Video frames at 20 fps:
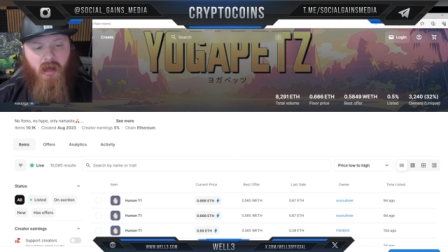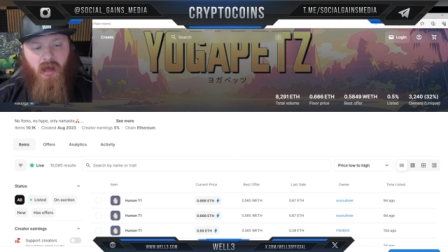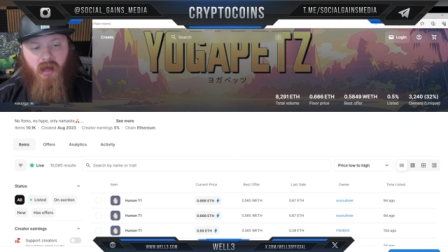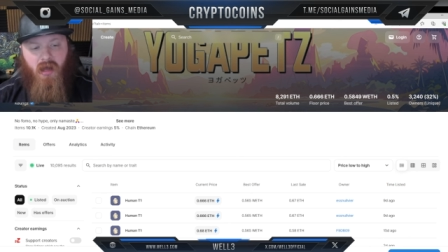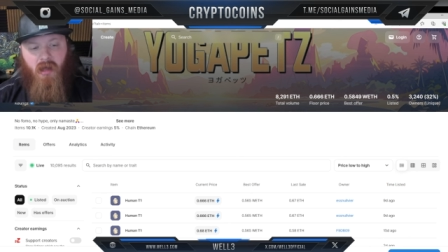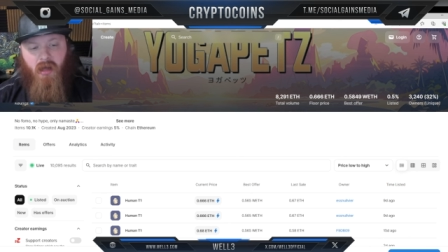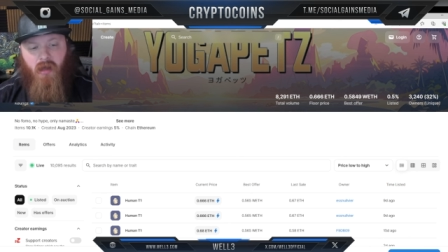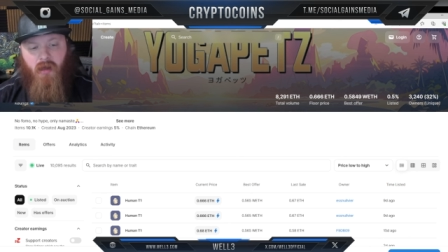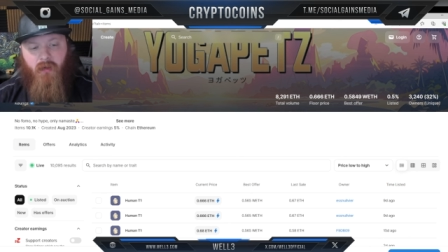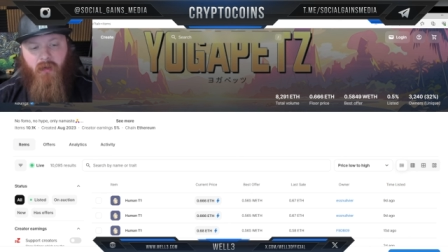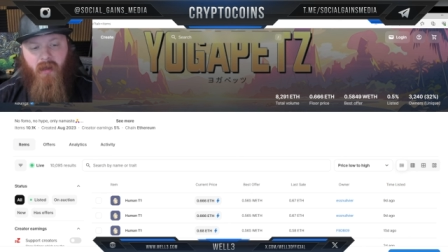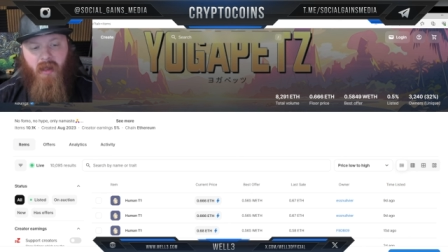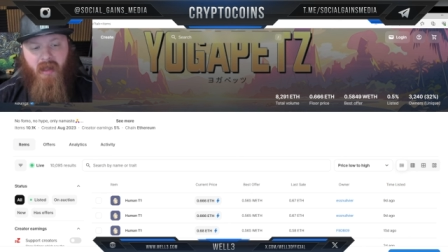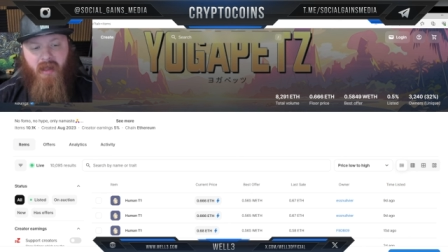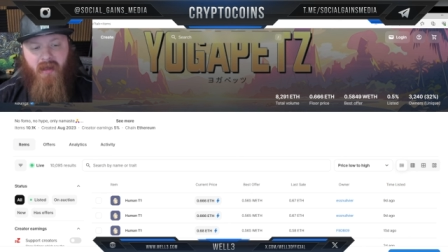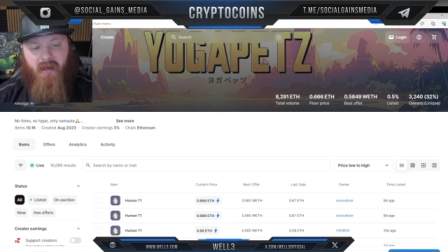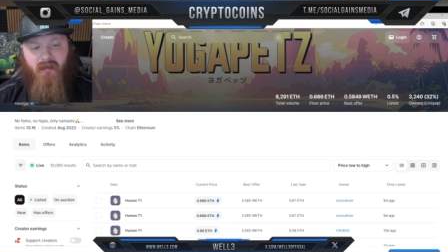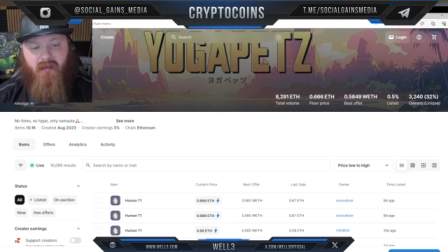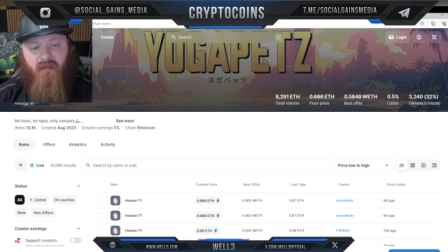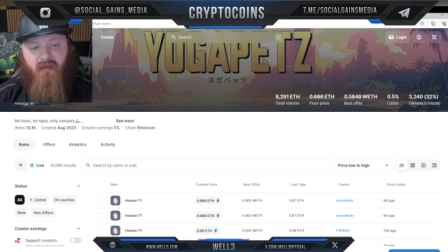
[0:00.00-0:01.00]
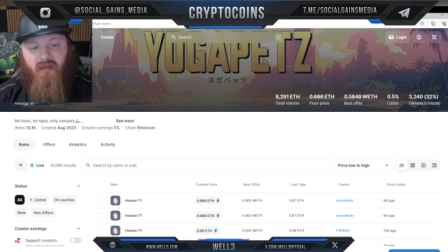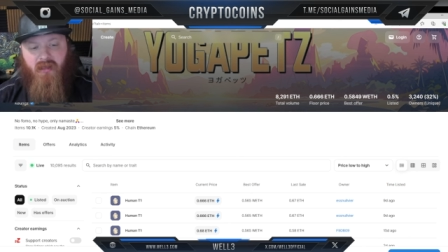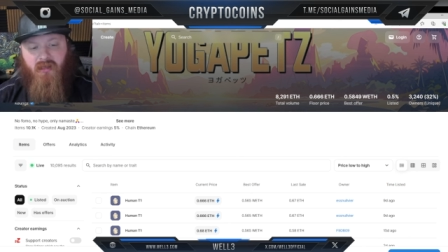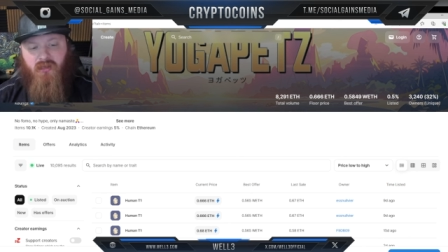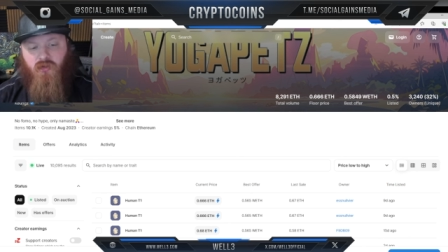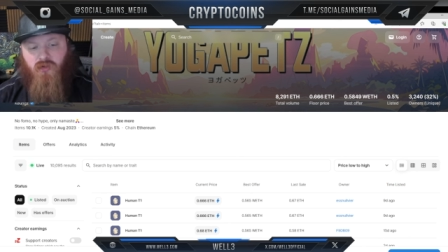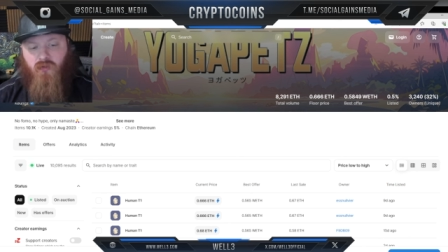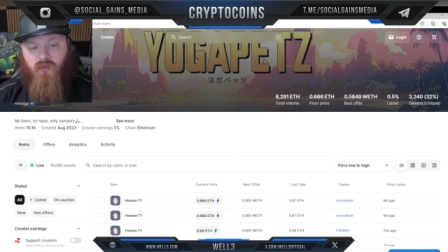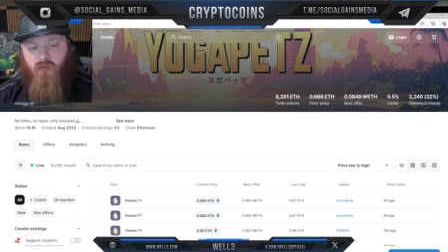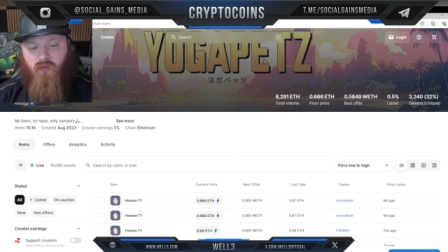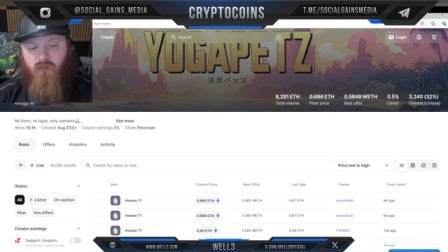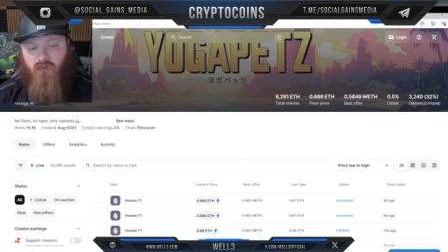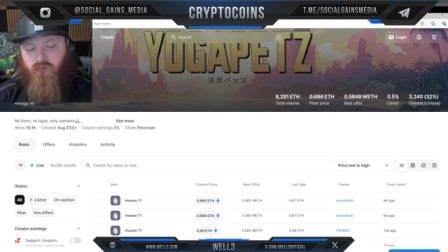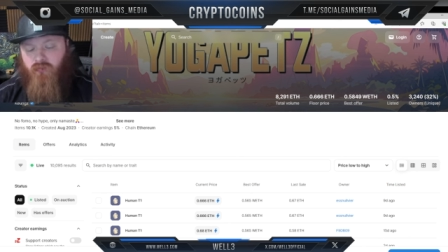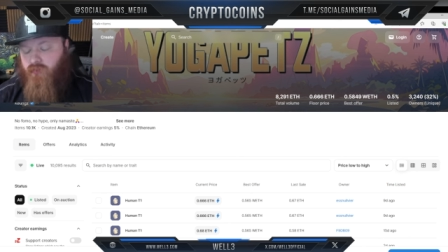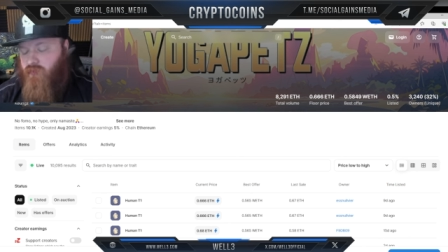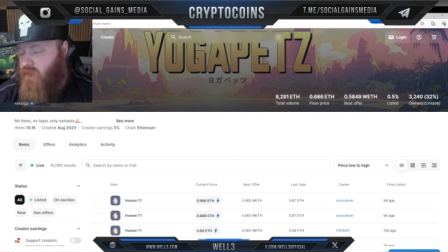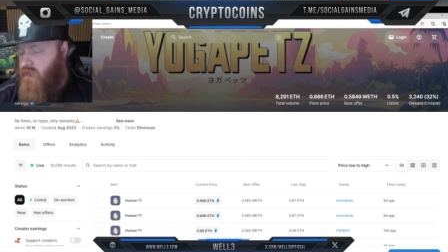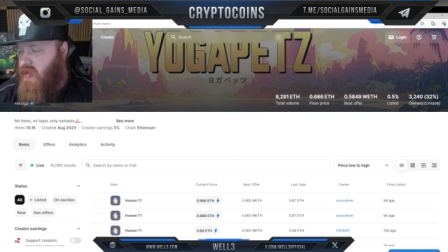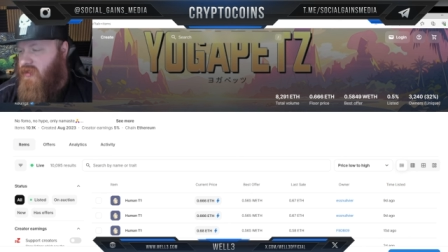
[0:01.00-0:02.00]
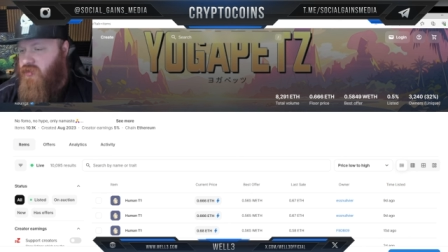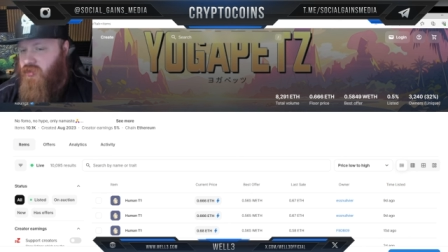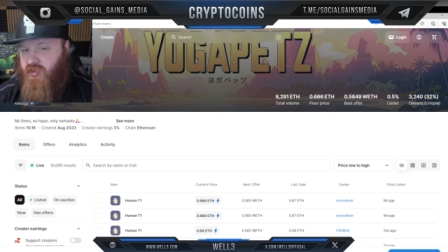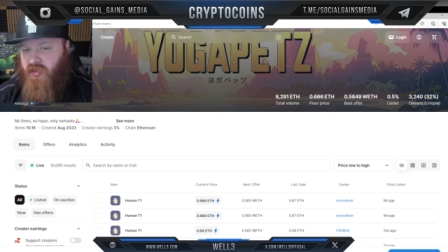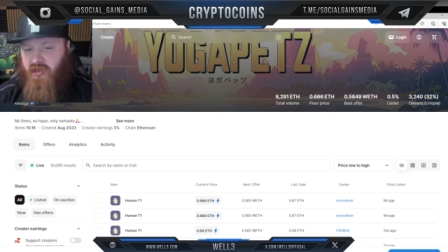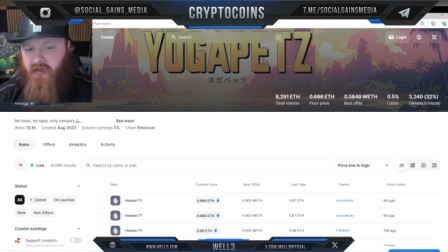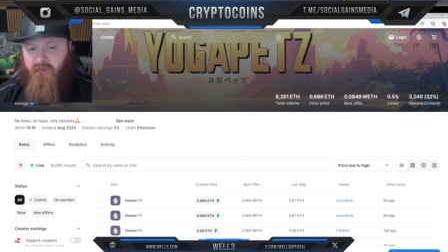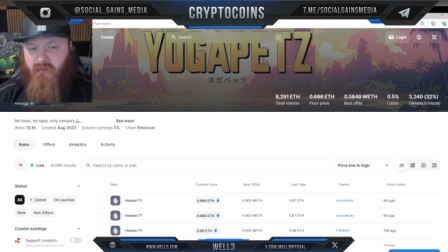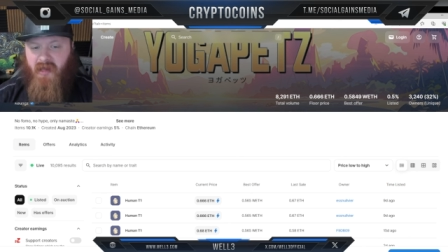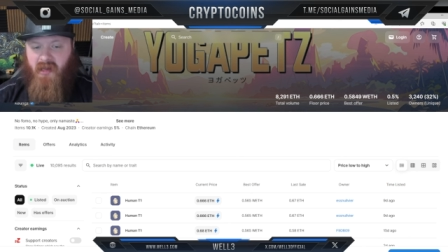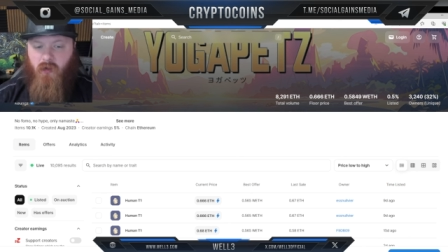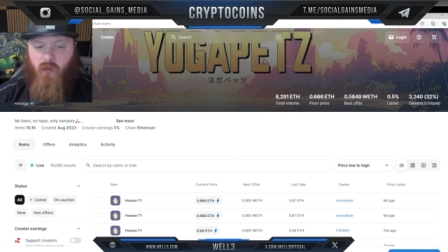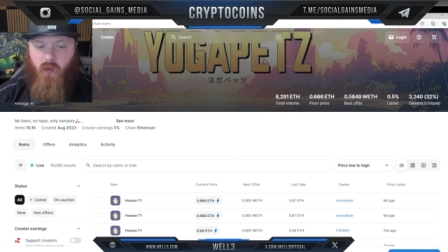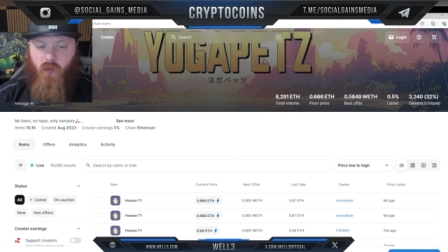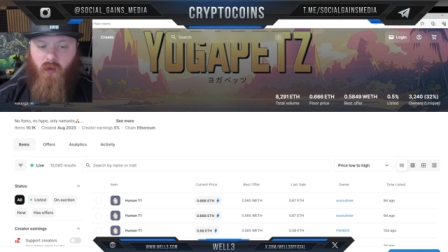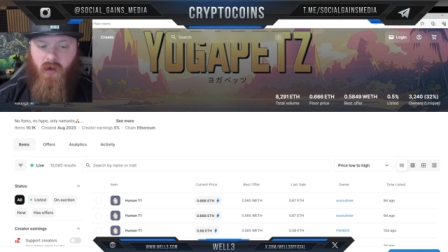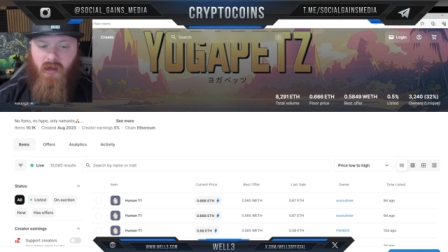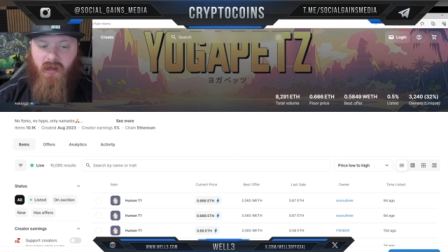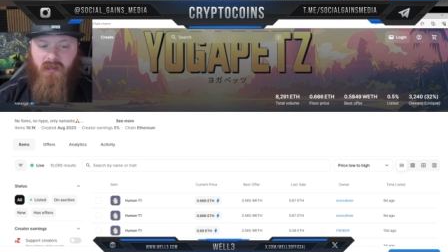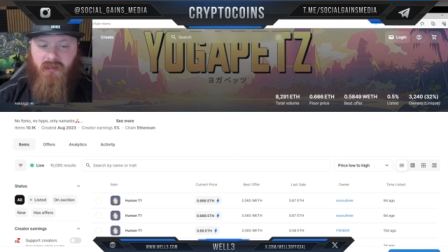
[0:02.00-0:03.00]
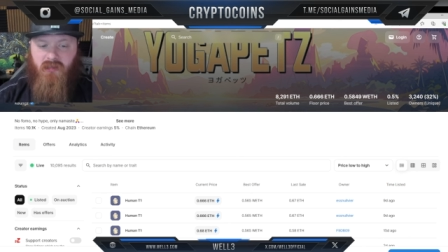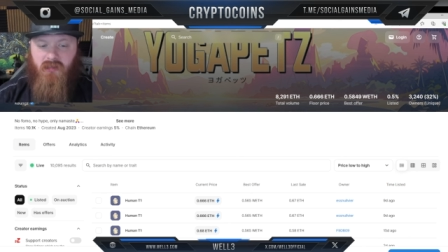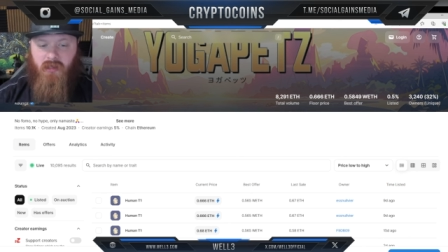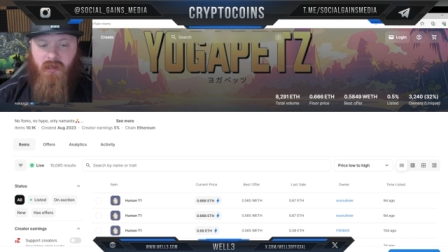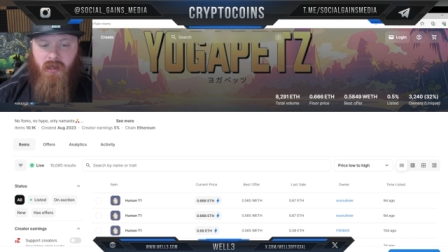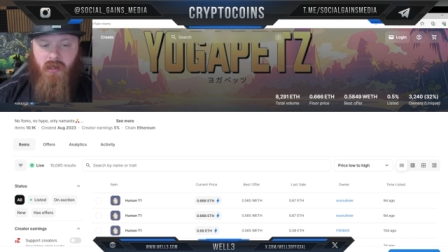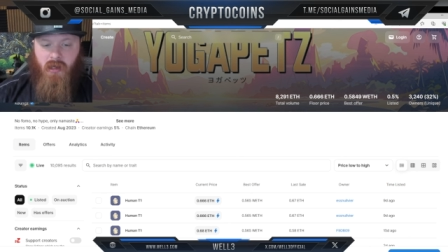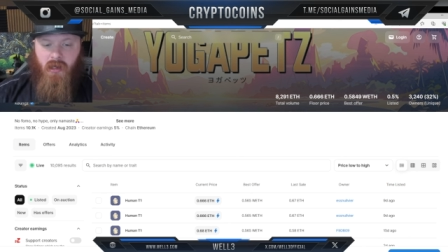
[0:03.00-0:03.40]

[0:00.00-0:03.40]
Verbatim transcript: Uh, and this achievement was